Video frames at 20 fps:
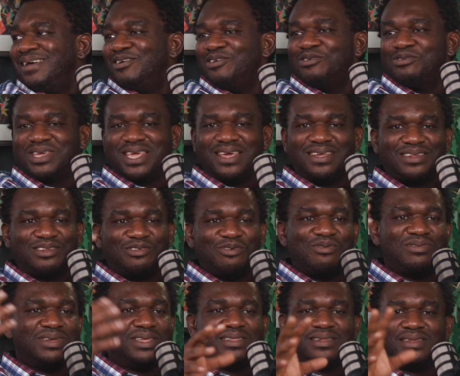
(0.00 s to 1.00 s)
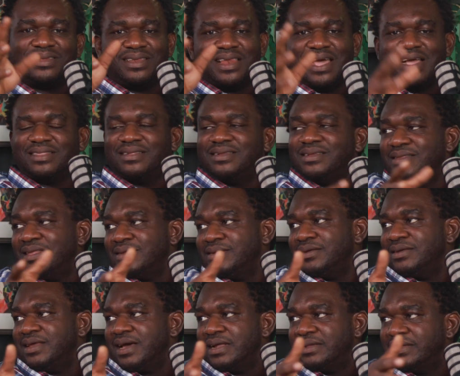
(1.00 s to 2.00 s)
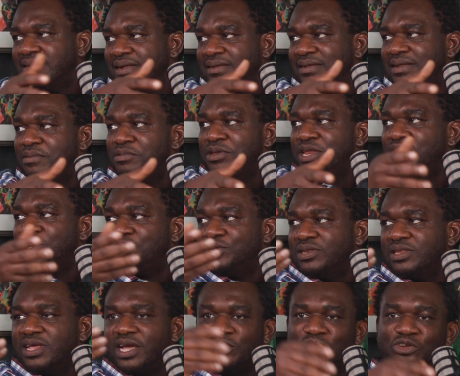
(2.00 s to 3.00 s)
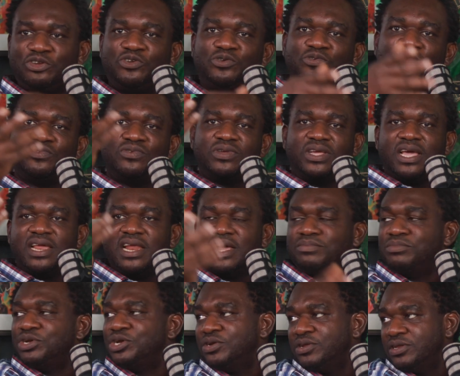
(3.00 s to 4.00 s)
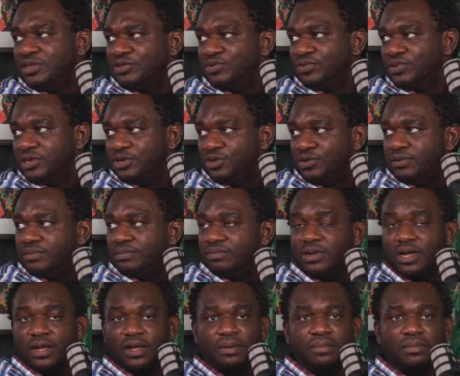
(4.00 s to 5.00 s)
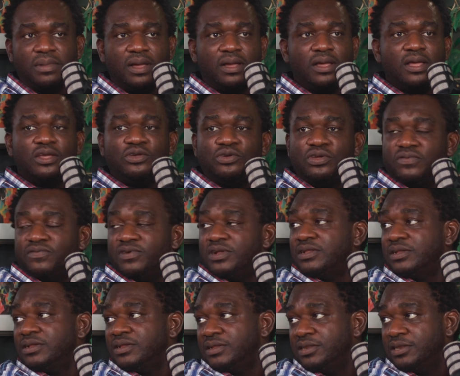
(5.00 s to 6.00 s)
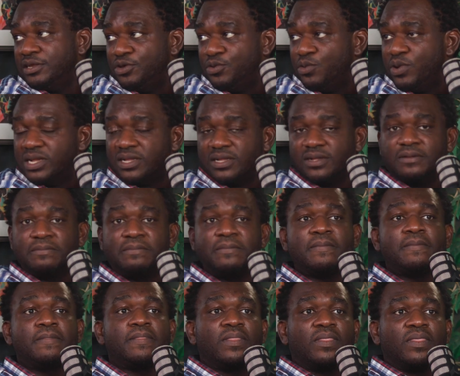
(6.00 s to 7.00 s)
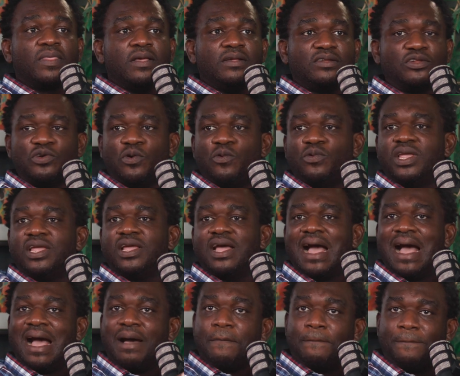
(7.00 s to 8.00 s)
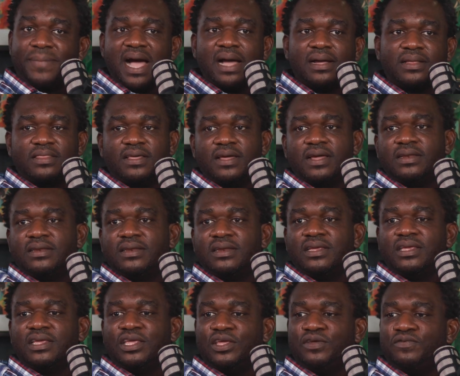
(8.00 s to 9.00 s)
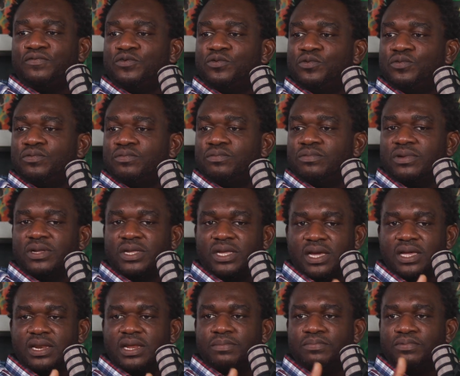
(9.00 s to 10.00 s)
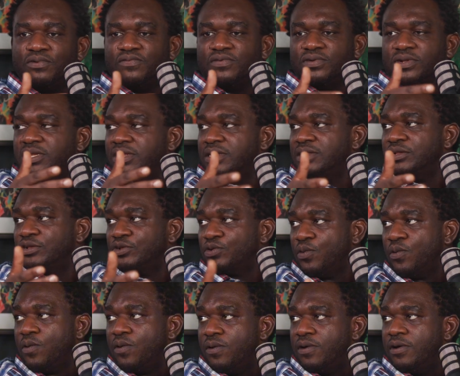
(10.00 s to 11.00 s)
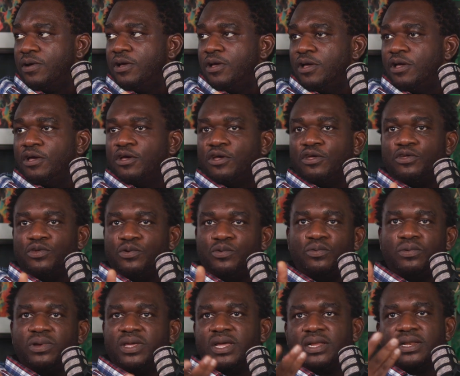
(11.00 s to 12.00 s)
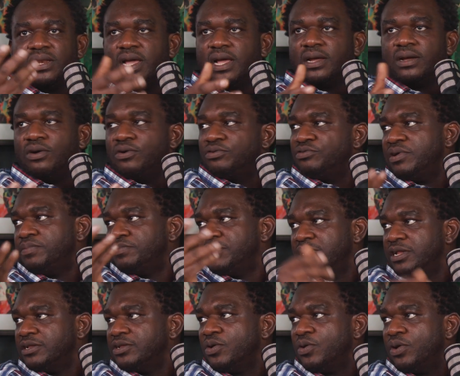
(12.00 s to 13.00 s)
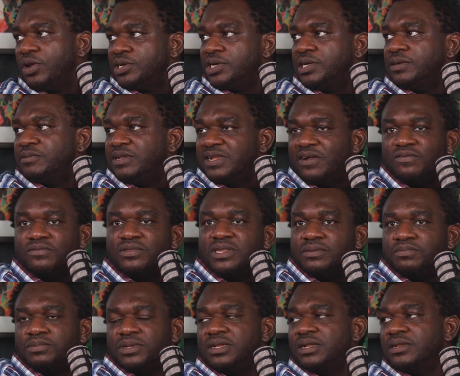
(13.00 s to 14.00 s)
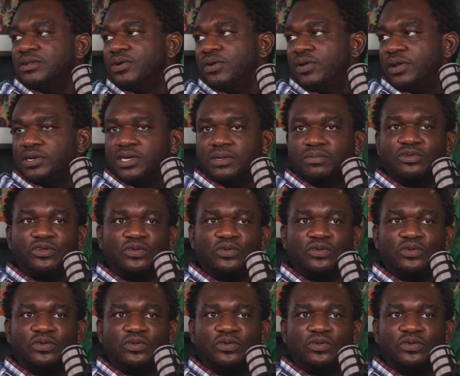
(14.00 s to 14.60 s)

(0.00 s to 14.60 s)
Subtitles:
Okay, so it's like this standardized examination that you do to get admission into the universities in the US. So back then, if you get above a certain score, you get like 100% scholarship, 70% scholarship.